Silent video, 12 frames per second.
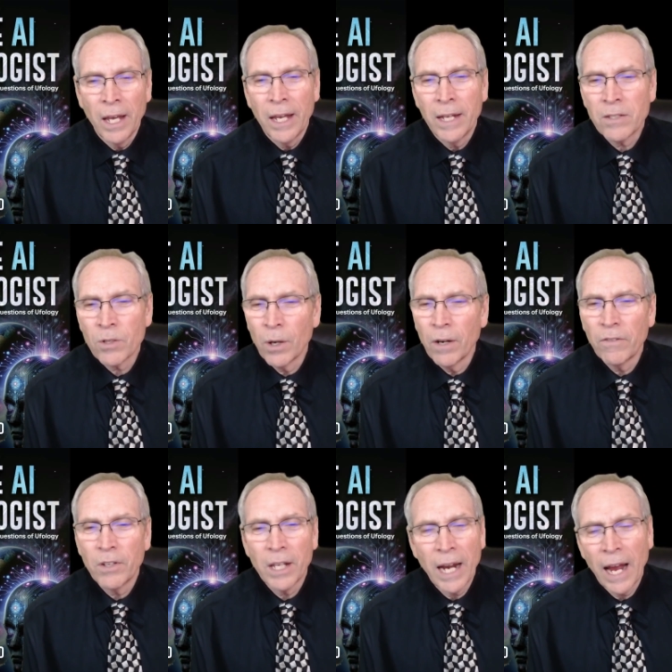It's sort of,
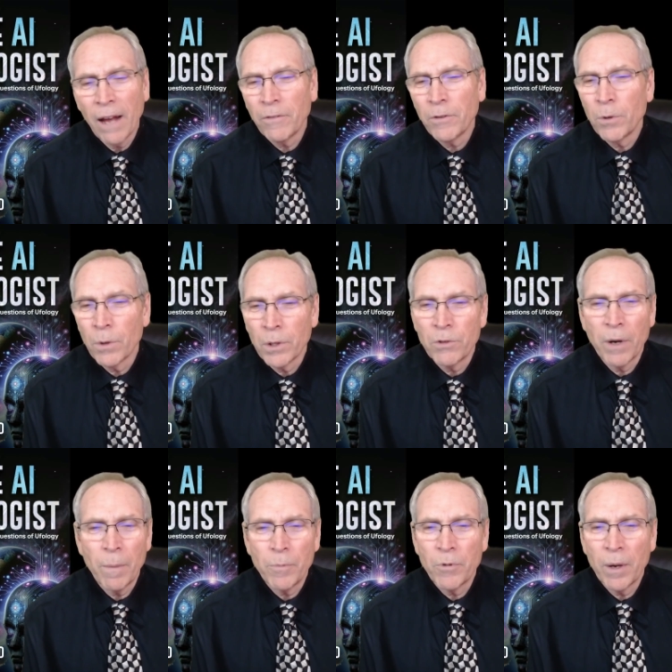you're going to have to do a
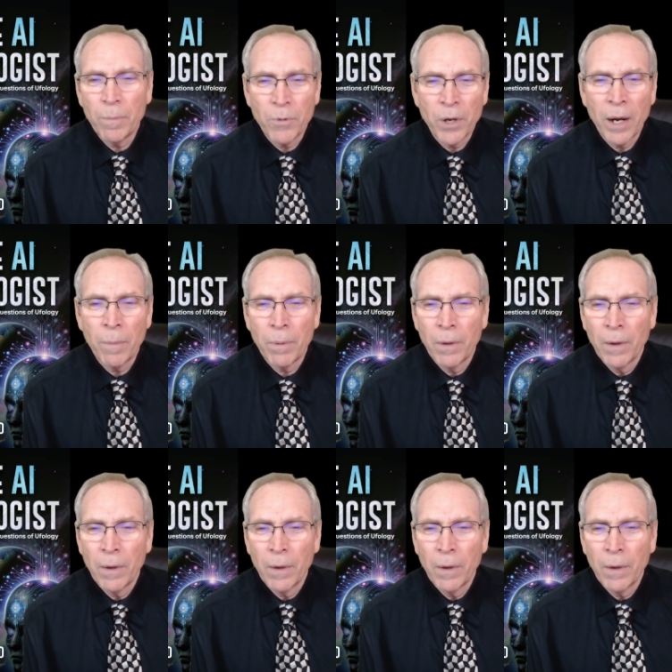drip, drip, drip.